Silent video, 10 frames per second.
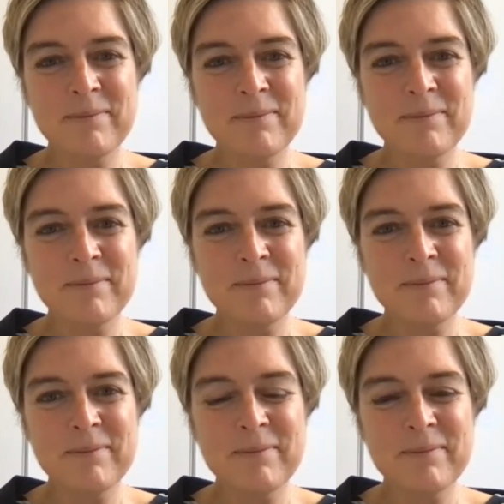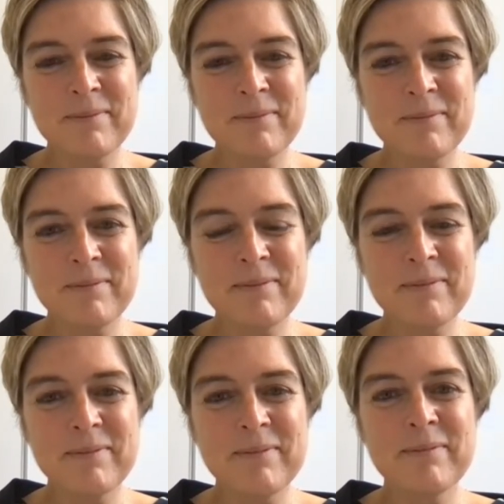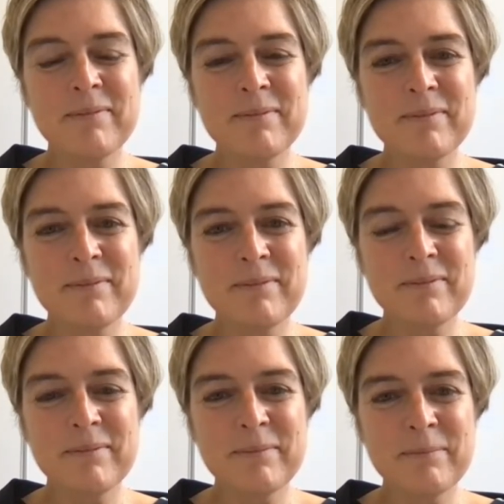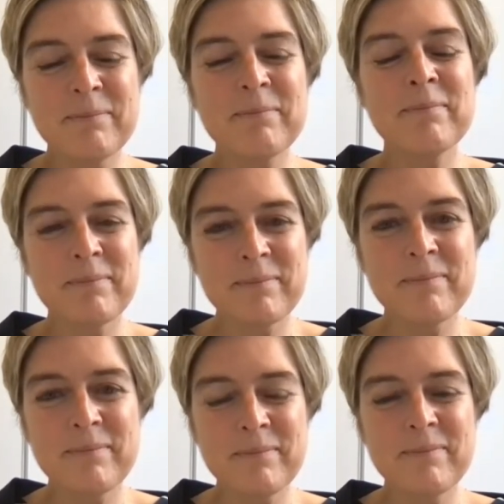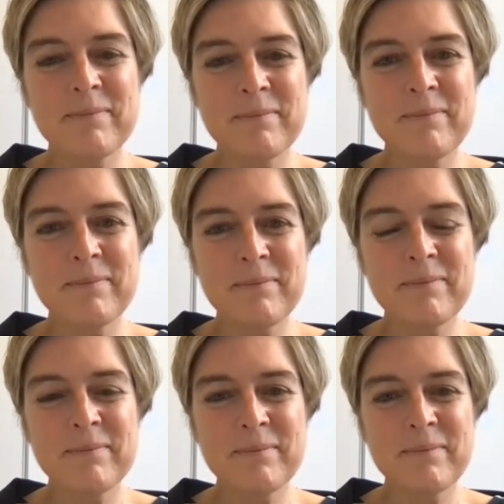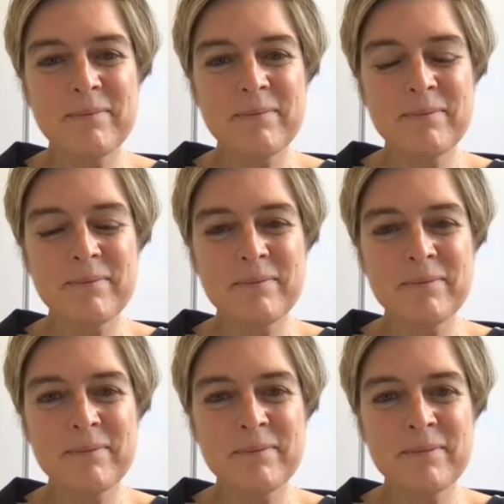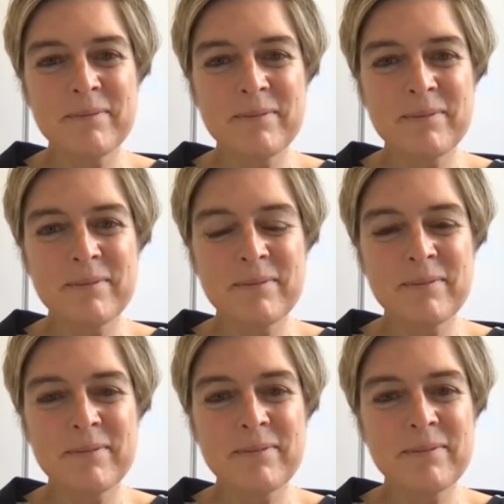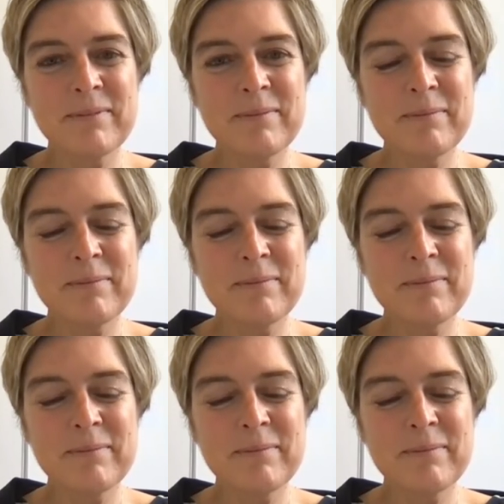No words are spoken by the person on screen.